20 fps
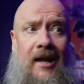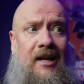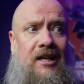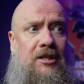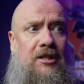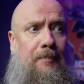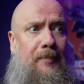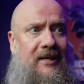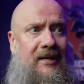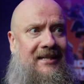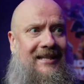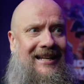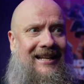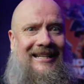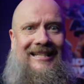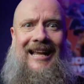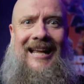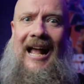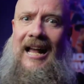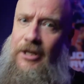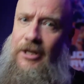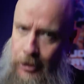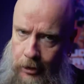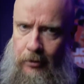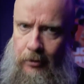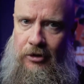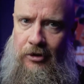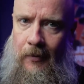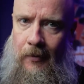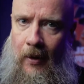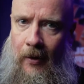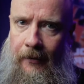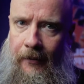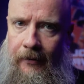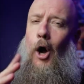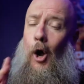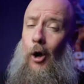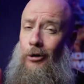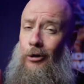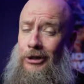is business as usual.
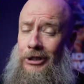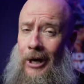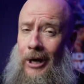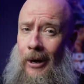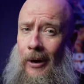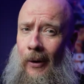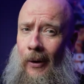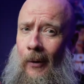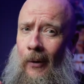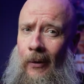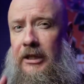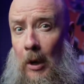Although,